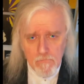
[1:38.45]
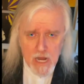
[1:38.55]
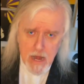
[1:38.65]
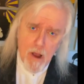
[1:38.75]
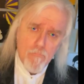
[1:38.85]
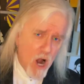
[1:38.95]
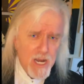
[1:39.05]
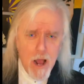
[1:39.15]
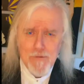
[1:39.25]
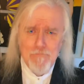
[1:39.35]
He came
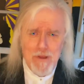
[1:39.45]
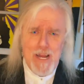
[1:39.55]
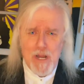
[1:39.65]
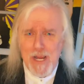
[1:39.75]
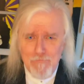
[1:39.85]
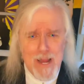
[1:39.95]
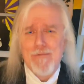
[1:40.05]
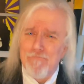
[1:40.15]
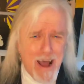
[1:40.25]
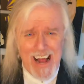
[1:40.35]
running up to me with a
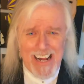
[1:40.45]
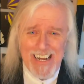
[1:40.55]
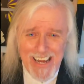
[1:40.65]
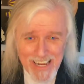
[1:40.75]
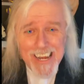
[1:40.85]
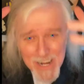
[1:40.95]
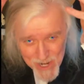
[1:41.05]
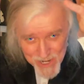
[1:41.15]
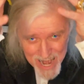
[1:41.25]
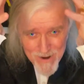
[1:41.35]
big smile and his
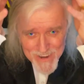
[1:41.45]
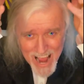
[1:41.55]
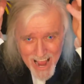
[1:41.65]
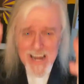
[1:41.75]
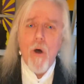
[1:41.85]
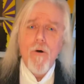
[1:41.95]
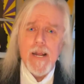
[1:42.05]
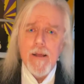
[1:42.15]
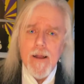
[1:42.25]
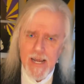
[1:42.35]
little chef's hat
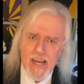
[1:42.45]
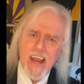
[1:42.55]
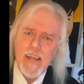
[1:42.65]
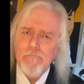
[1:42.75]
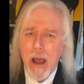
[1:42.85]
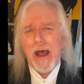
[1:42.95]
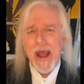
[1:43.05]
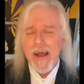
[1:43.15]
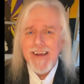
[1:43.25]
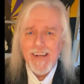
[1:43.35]
on, and he said,
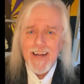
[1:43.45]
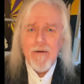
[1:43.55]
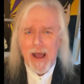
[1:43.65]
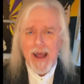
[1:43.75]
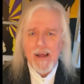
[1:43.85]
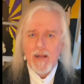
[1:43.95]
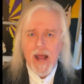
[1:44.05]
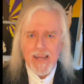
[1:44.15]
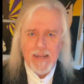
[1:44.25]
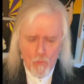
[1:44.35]
Papa, Papa.
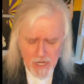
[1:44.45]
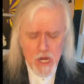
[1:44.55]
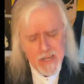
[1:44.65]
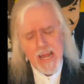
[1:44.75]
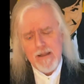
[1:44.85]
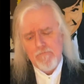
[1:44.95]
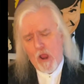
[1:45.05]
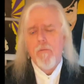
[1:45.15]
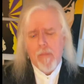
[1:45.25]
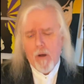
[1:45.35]
I said, what do you need,
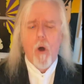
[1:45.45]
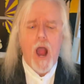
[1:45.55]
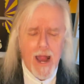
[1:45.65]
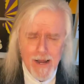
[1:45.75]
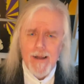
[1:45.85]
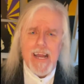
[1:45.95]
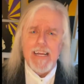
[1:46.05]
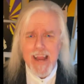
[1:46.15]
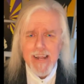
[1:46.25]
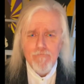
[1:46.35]
chef, my boy? And he
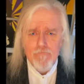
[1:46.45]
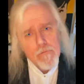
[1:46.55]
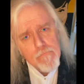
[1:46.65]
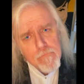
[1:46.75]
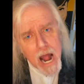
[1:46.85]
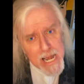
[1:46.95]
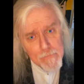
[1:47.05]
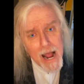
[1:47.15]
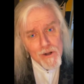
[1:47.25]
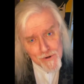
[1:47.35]
said, I
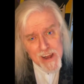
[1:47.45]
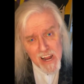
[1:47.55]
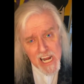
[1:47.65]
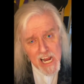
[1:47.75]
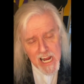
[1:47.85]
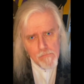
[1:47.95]
need about 350.